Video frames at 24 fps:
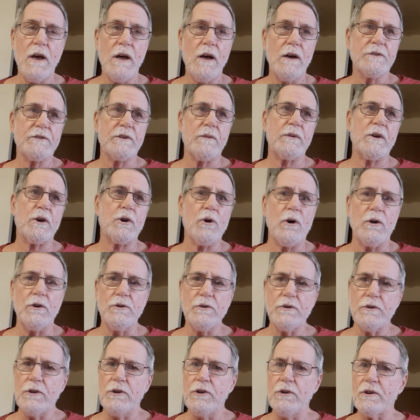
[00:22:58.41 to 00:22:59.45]
Something called
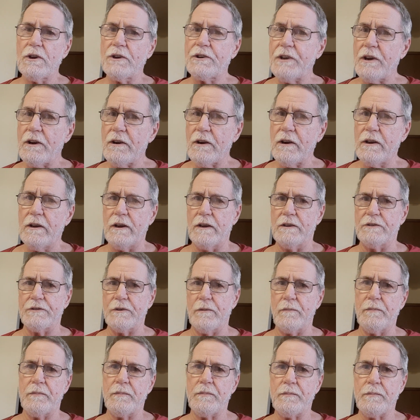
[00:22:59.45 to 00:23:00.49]

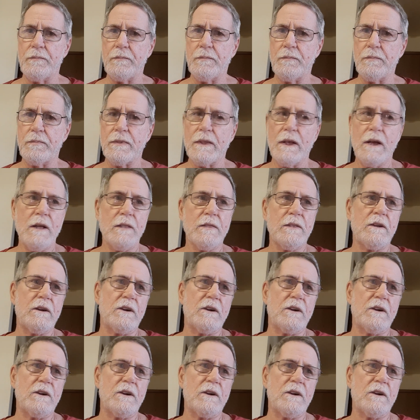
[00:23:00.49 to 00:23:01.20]
Unitarianism. Then